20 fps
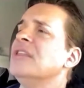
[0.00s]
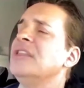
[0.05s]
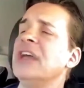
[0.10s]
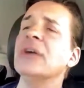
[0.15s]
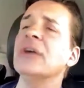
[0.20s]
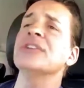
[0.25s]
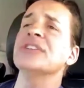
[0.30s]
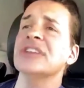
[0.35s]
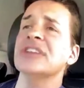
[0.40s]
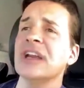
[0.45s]

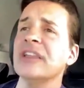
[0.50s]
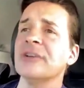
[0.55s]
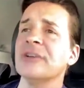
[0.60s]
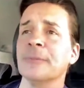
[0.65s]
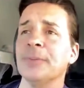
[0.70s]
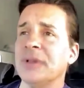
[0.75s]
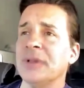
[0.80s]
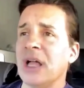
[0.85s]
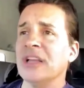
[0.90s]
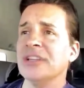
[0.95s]
There is
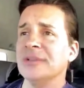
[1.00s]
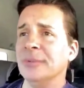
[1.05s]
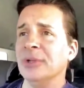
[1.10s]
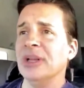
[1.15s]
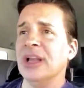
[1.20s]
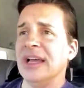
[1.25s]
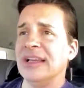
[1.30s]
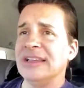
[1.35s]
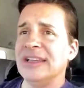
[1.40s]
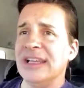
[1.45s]
another
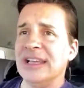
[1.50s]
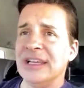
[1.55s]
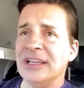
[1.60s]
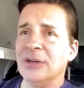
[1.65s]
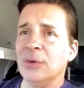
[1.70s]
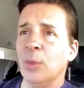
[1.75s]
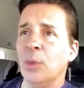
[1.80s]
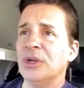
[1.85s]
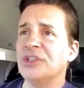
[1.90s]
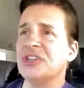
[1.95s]
plausible
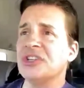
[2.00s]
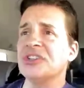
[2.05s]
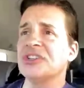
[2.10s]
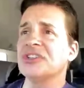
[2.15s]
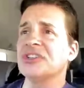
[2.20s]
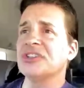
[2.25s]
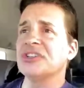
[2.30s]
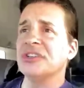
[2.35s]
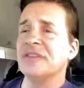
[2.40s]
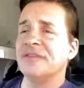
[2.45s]
idea, which
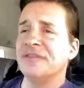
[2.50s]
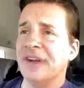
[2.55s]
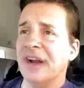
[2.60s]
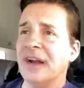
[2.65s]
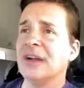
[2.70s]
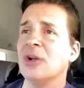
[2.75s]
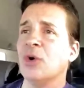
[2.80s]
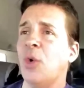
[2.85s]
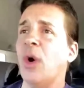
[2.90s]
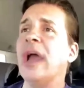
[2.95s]
is
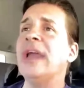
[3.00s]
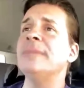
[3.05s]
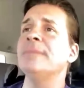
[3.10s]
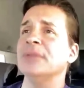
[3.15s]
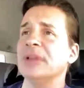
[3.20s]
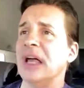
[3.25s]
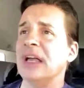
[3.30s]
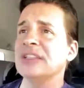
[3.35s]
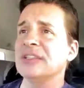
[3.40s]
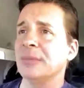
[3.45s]
quite
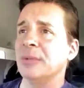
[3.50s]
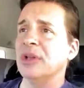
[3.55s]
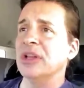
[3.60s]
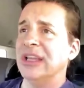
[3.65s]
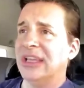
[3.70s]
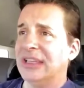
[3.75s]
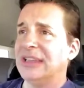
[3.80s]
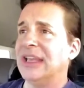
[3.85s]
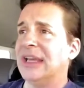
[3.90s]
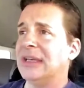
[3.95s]
plausible,
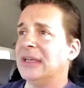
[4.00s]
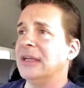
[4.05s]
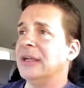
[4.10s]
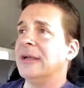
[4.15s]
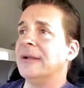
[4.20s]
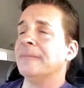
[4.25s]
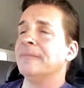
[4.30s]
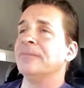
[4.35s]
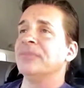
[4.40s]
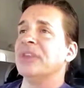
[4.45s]
in that
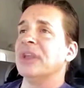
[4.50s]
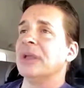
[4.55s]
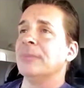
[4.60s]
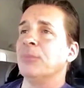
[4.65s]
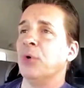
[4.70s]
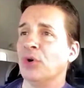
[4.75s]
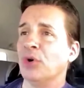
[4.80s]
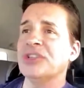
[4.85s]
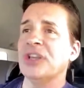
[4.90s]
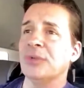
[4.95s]

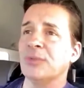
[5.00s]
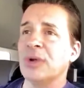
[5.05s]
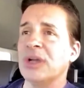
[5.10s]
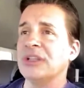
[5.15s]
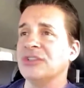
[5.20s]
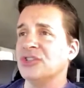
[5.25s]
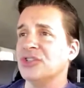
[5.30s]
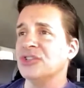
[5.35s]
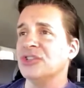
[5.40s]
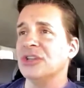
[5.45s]
poor Seth
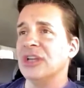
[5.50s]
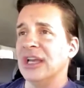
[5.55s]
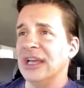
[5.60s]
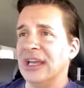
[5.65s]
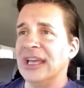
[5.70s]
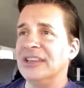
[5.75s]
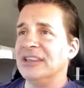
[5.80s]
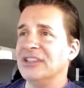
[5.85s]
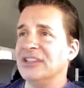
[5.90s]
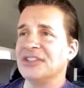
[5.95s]
Rich,
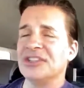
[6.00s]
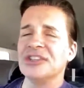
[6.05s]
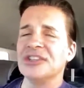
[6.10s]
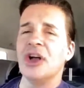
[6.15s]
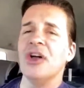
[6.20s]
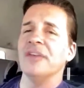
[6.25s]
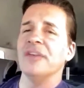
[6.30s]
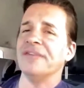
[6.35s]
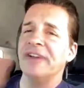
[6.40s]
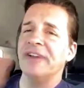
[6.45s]
and this is
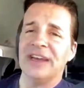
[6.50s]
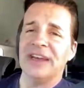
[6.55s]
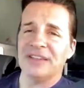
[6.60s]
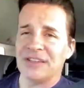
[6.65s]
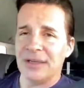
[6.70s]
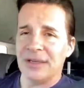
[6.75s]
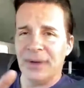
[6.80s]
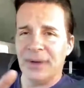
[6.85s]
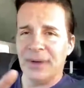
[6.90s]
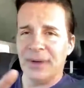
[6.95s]
all
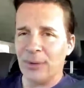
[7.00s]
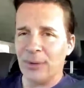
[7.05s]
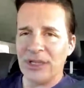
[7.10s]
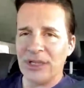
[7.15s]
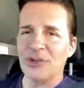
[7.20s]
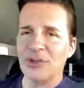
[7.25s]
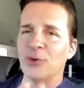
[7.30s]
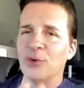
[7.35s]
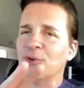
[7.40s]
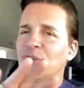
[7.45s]
fantasy, by the way.
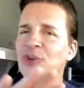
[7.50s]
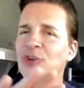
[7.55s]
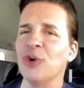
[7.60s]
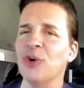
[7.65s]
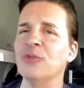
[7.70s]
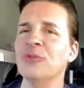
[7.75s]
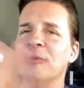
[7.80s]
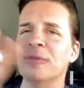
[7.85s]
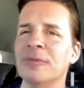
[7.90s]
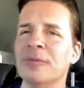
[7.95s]

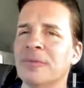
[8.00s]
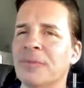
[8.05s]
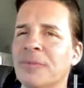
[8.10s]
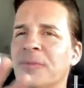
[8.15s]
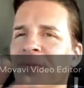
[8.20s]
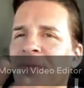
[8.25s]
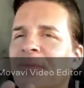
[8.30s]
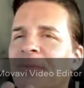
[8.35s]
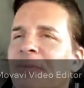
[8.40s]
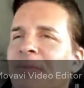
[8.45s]
Don't
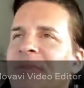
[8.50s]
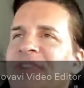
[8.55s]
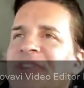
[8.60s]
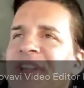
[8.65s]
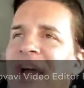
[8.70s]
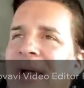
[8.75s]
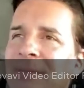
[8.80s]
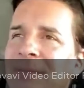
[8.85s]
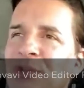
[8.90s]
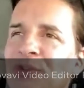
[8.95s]

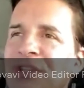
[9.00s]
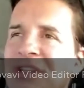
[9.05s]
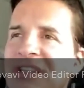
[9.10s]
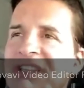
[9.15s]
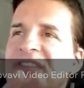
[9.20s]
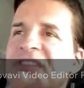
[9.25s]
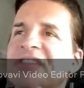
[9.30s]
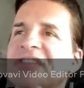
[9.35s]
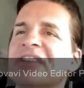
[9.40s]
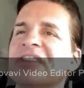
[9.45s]
mistake. I'm using
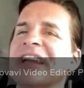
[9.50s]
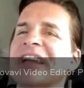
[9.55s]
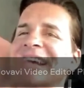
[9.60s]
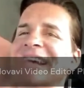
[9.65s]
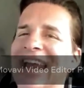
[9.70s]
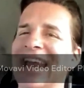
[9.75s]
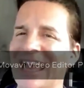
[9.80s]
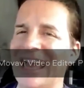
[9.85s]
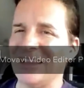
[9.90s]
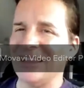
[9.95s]
this as an
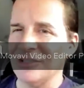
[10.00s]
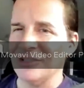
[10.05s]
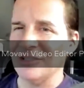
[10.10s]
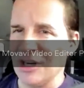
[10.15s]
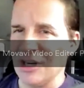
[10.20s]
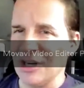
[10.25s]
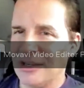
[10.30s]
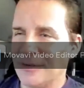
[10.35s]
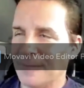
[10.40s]
analogy.